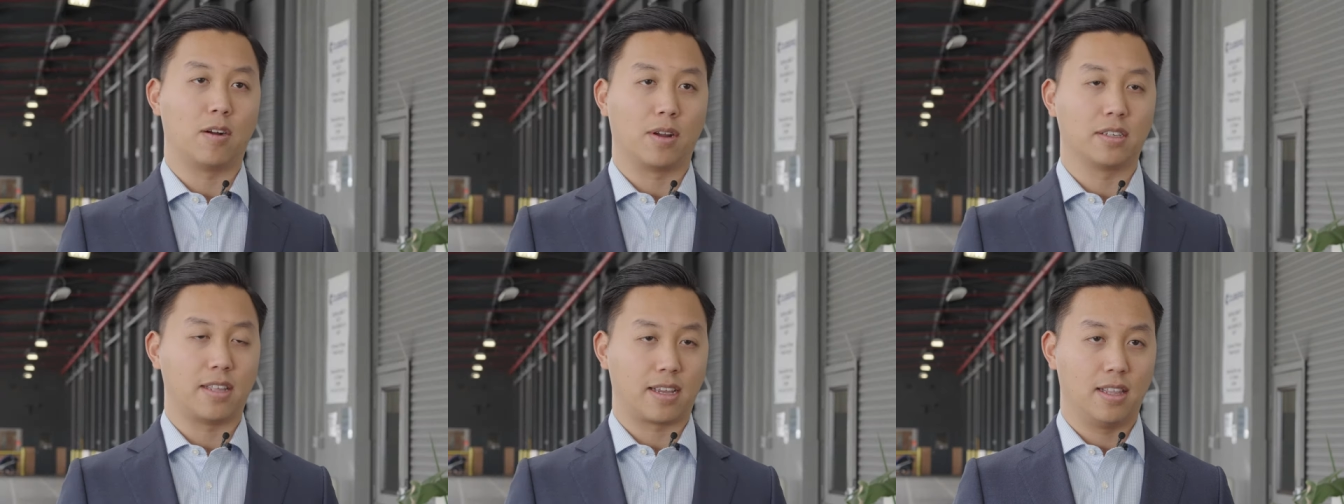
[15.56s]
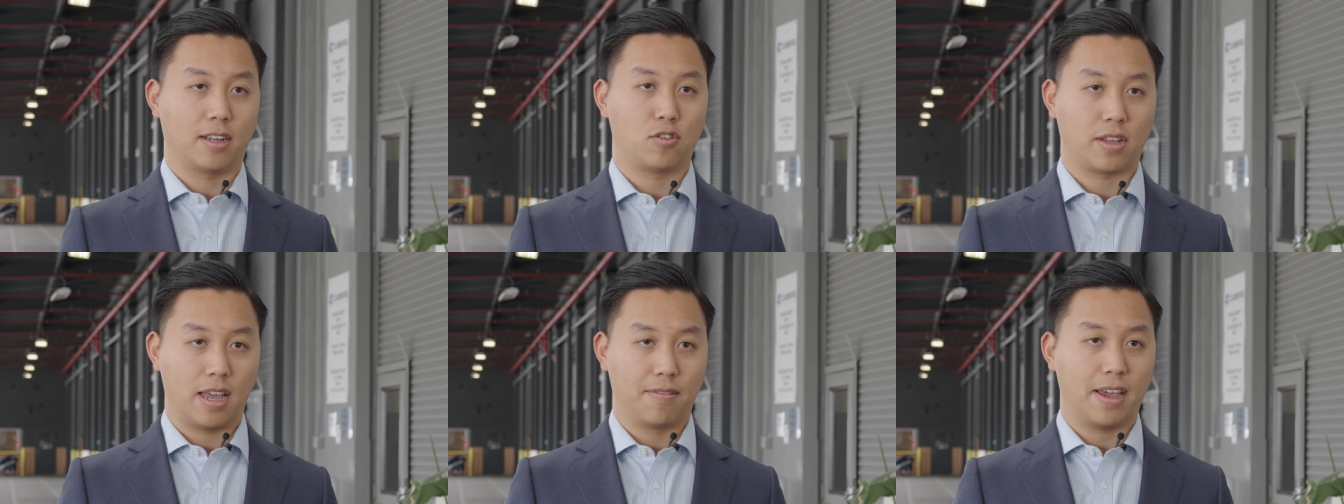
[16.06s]
Areas like
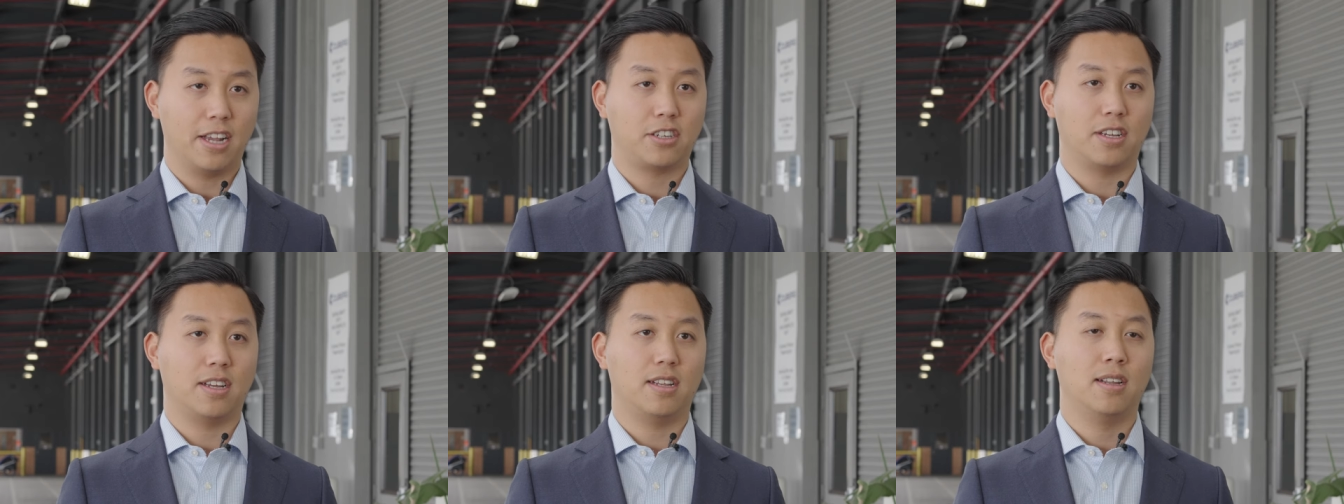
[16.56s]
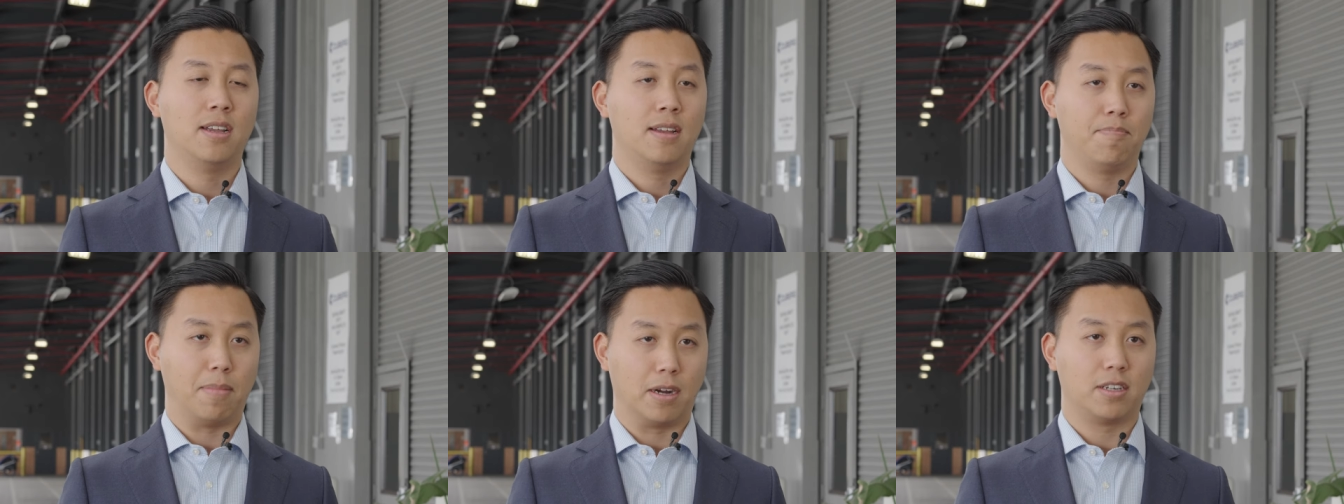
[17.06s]
electric aviation,
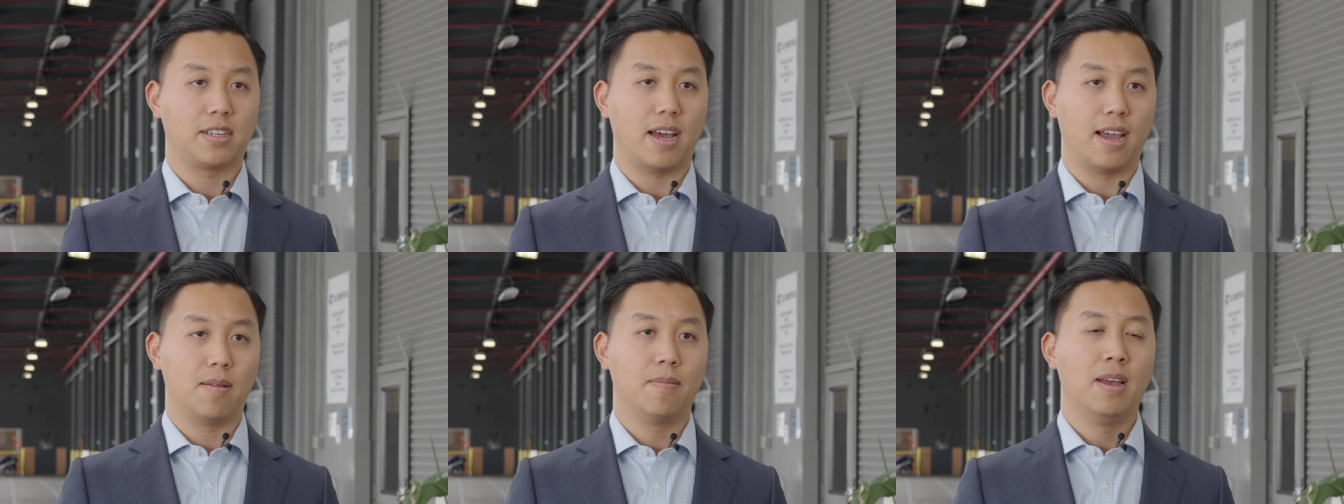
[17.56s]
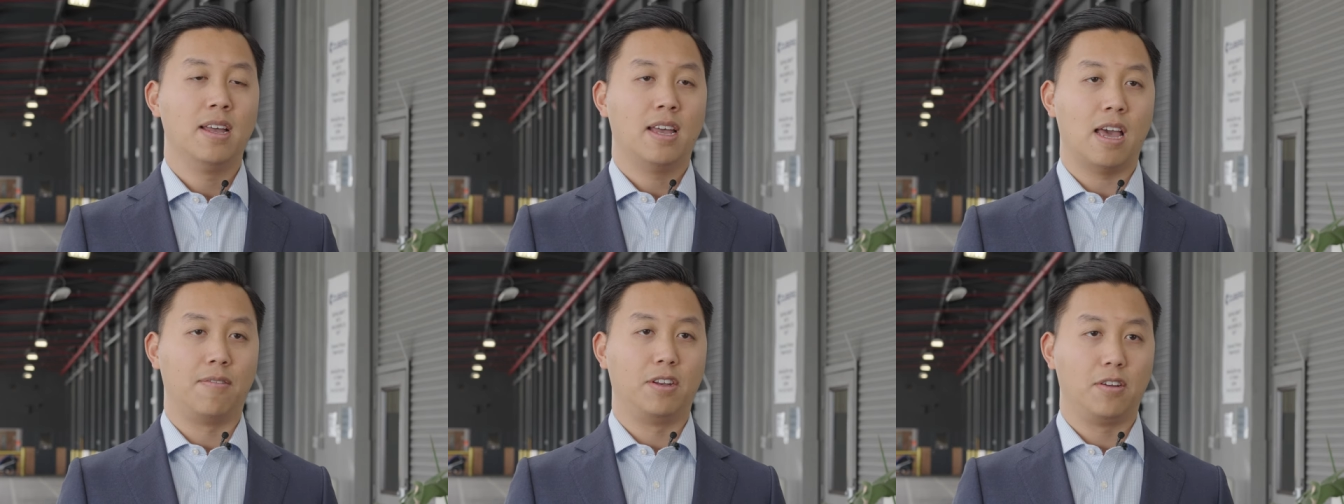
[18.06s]
maritime,
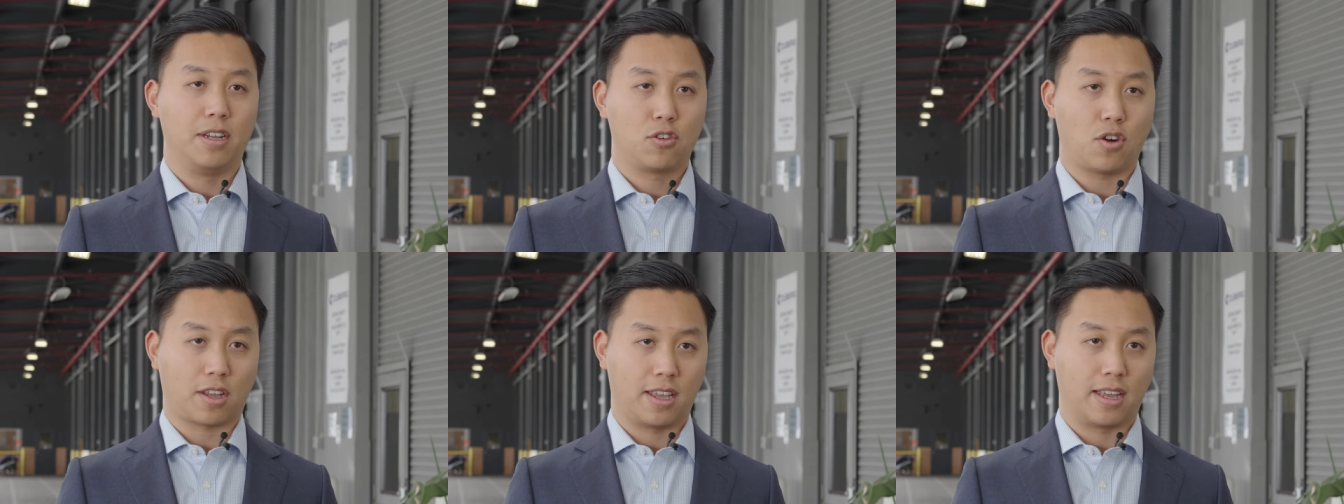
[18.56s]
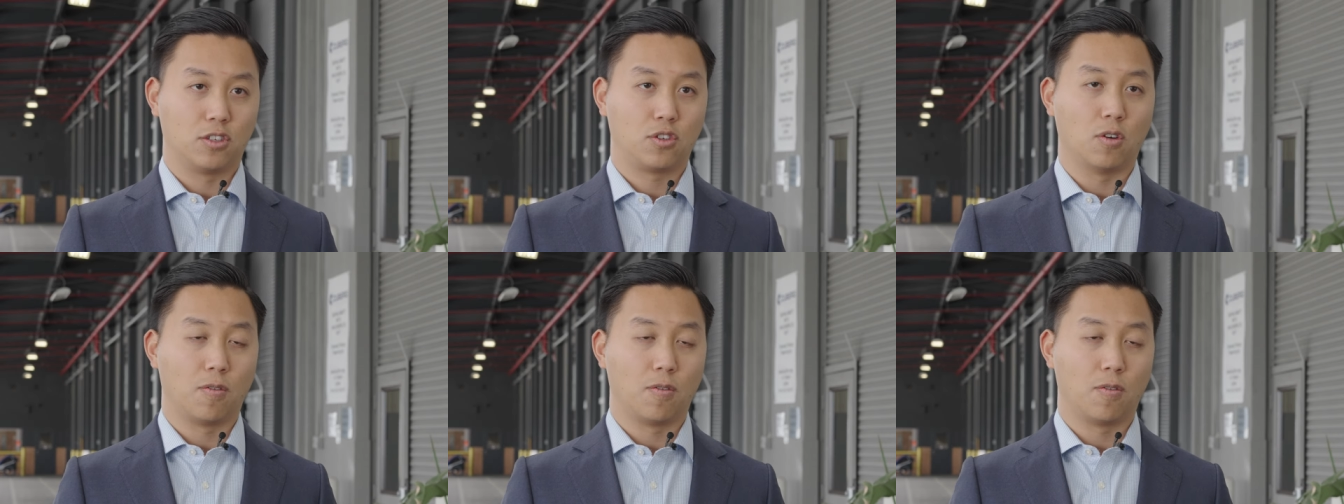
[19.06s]
heavy-duty trucking, and so